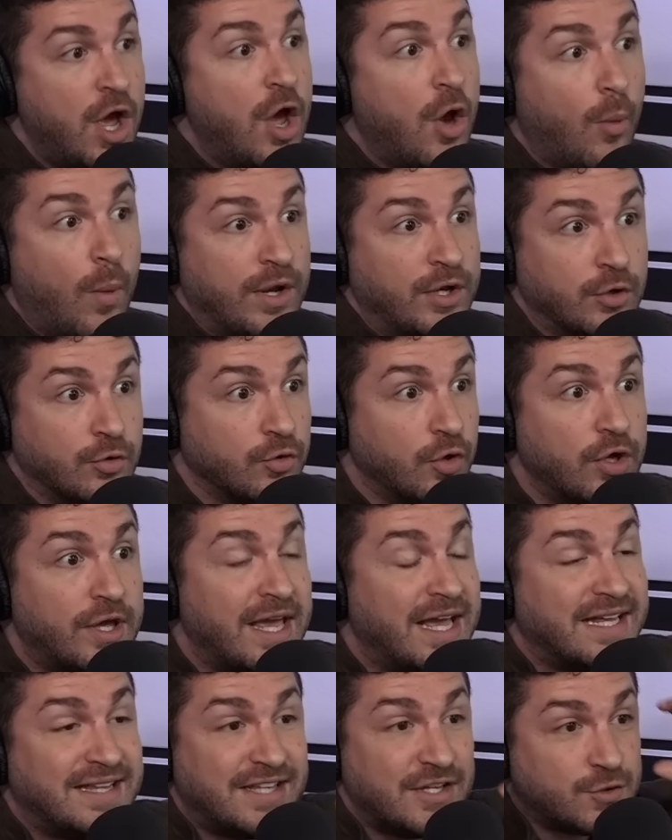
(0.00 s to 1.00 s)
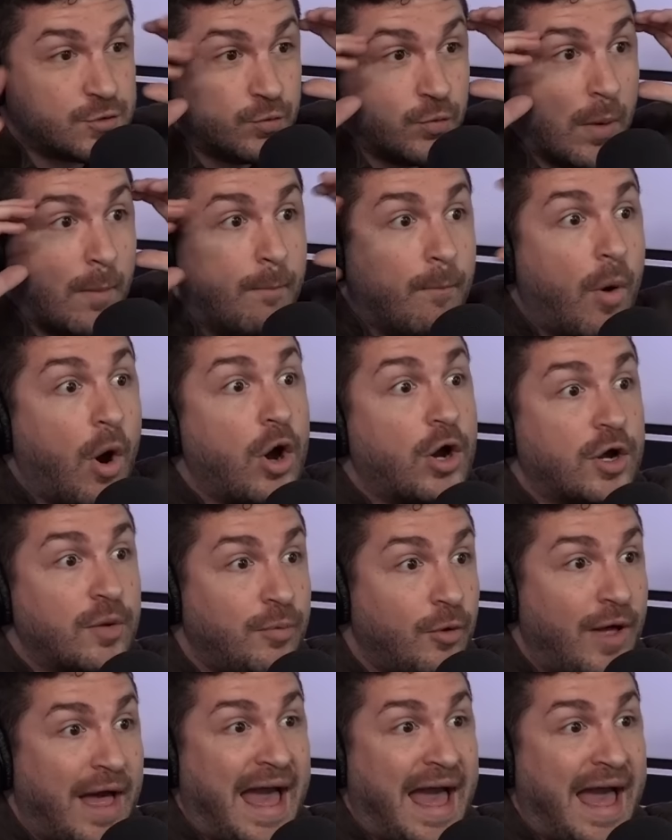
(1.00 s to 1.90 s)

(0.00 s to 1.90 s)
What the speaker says: when you're looking at this remarkable